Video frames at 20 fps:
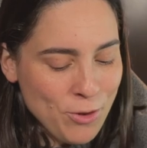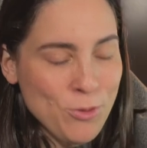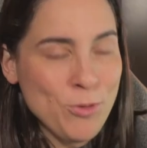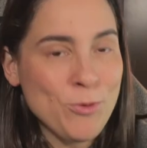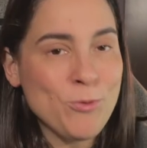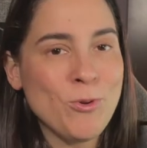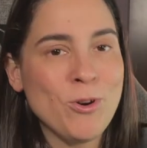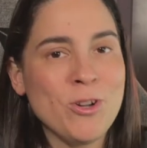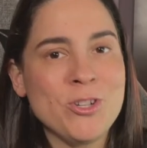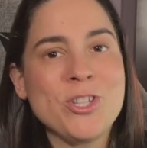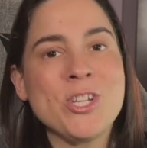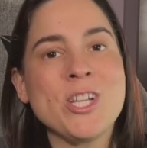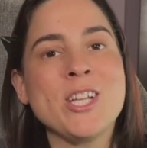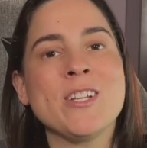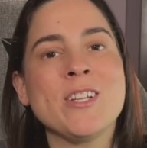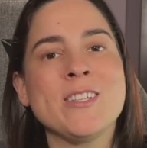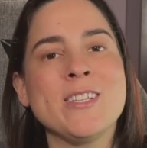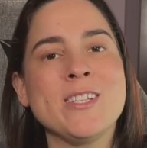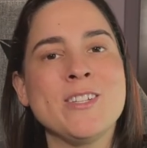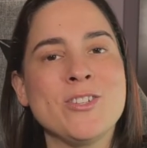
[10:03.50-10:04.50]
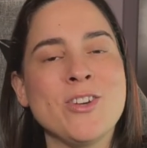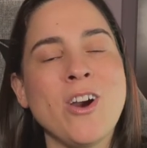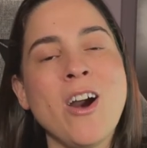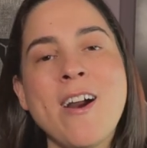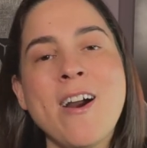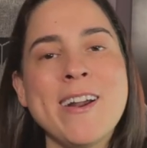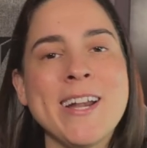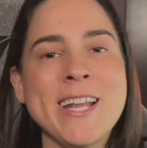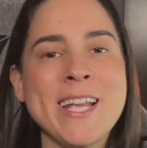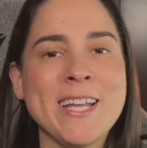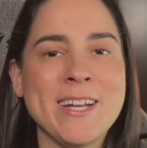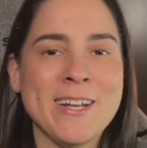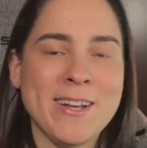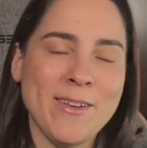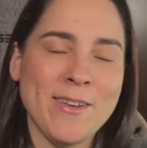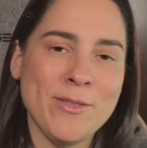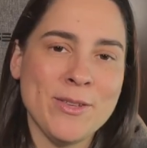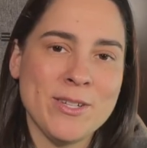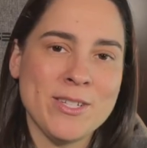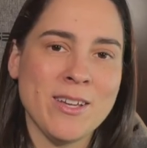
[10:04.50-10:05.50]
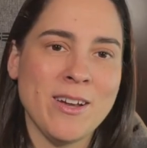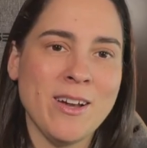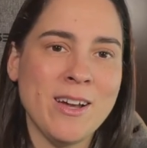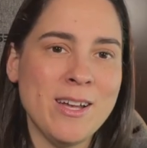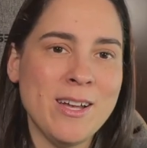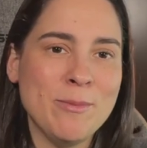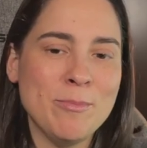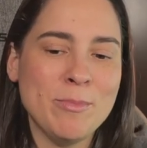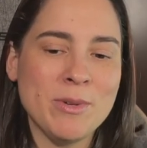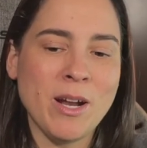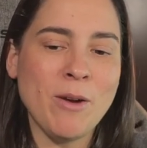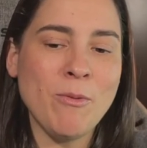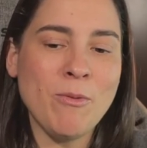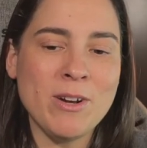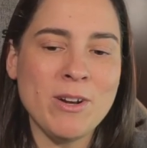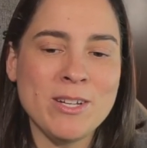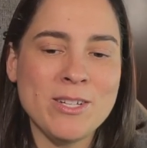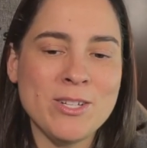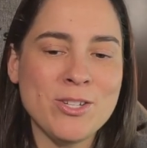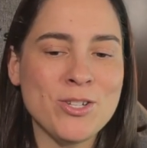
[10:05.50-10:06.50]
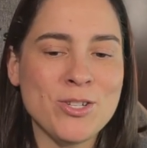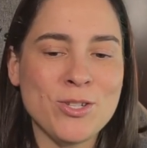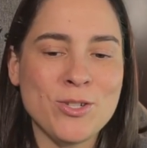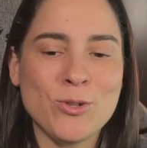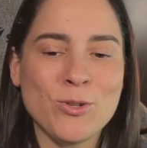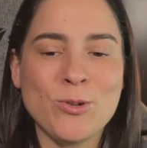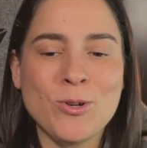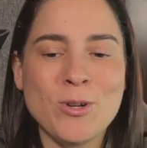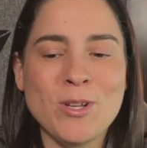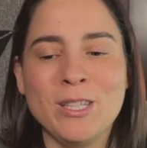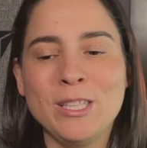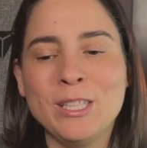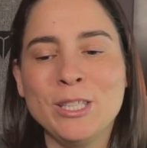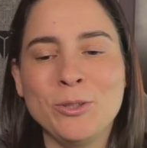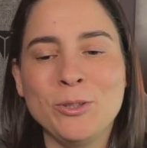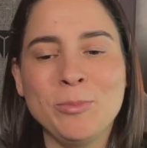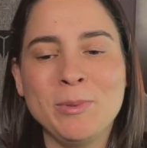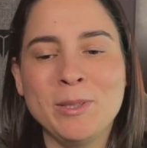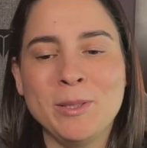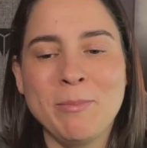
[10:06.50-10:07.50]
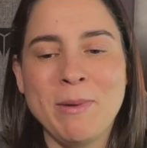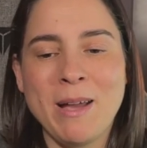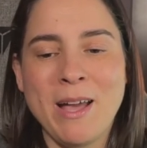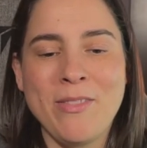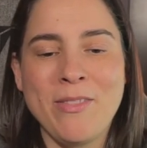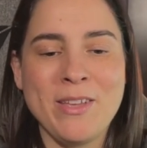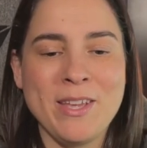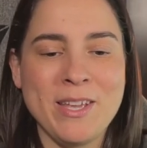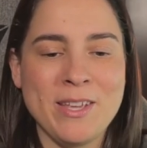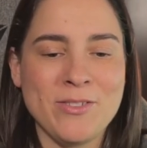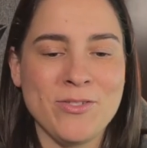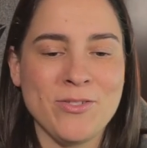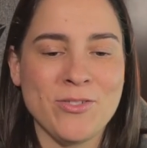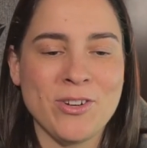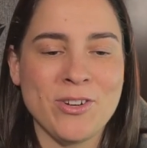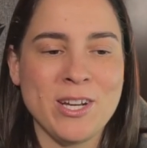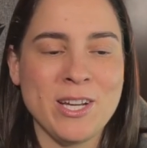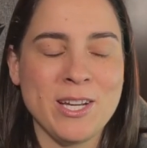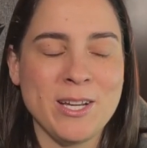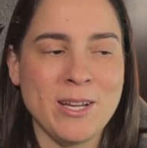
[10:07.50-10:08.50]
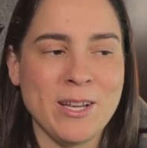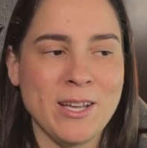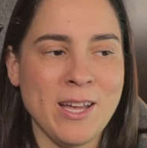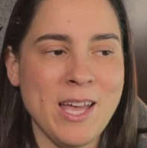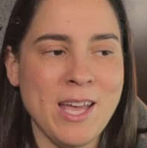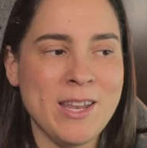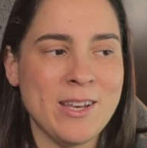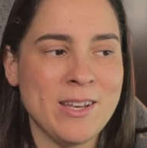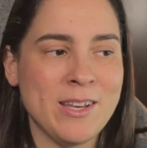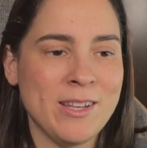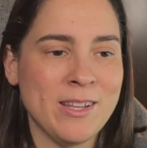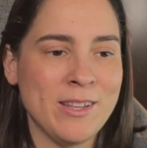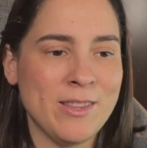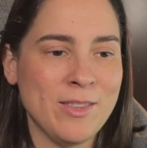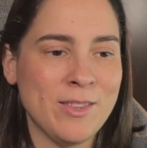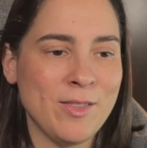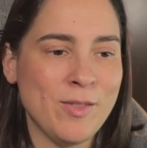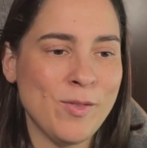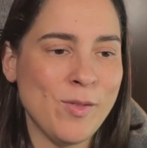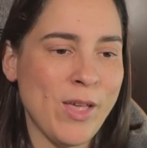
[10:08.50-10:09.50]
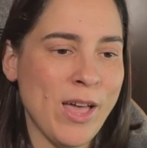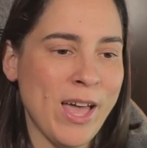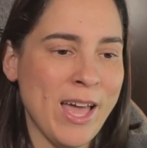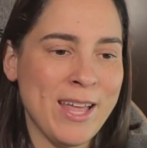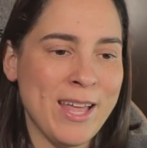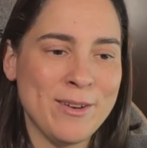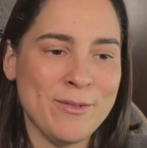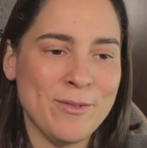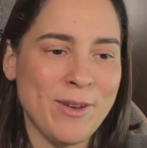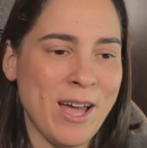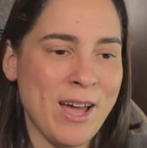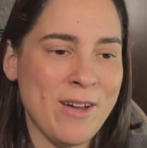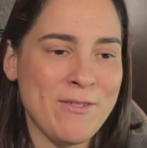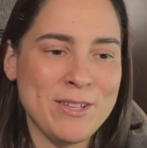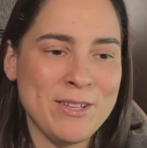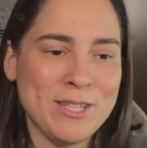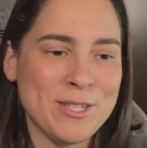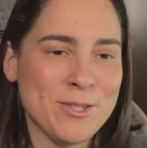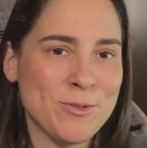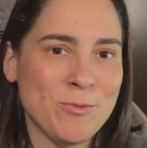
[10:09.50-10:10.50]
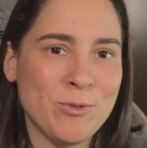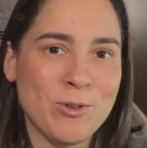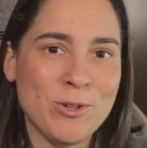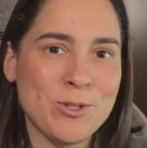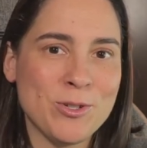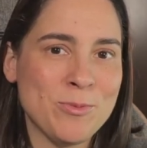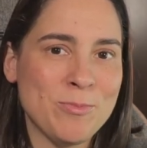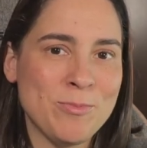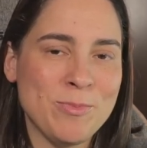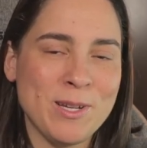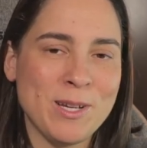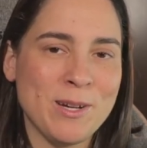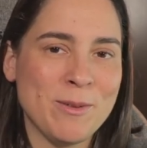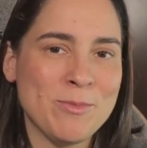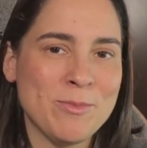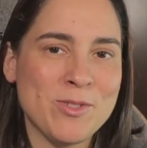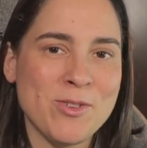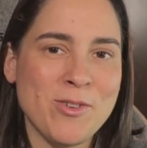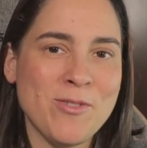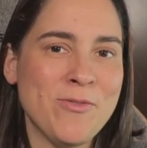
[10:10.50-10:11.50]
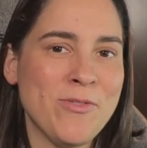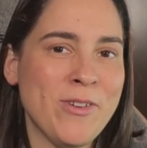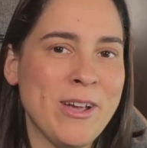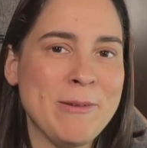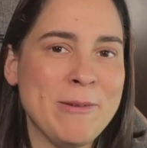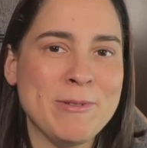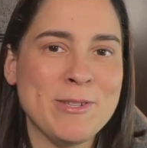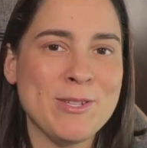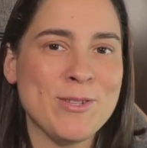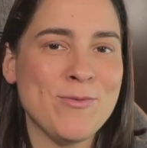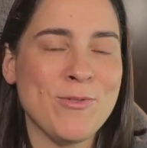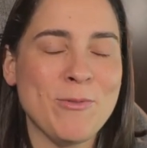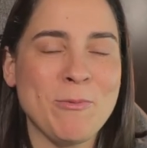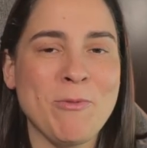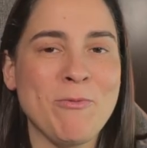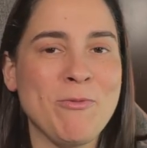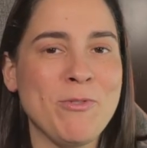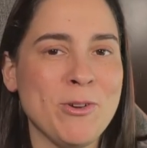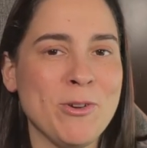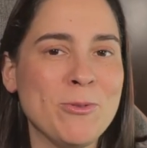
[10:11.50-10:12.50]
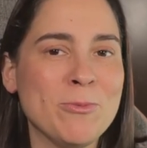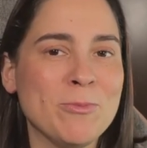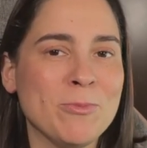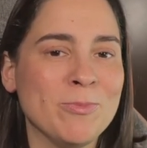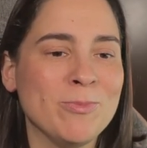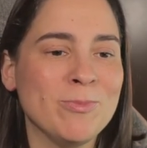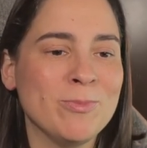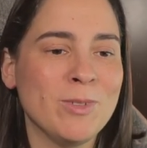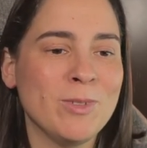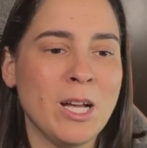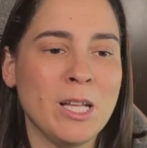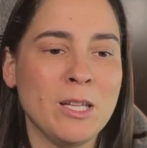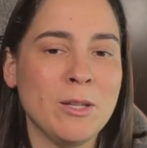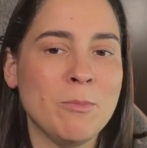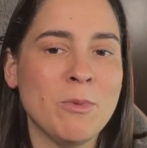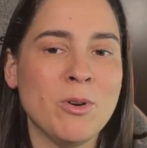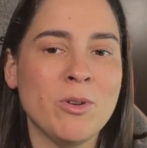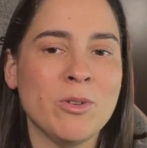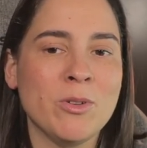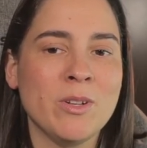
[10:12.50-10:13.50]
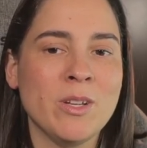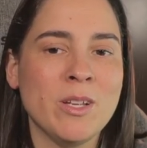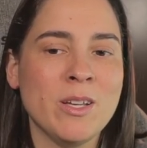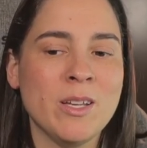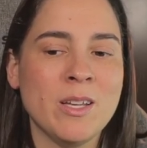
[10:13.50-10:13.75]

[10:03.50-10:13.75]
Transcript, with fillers: the watch in its entirety at another time, but I wanted to just talk a little bit about the history and and having this watch become so famous from a film like Le Mans.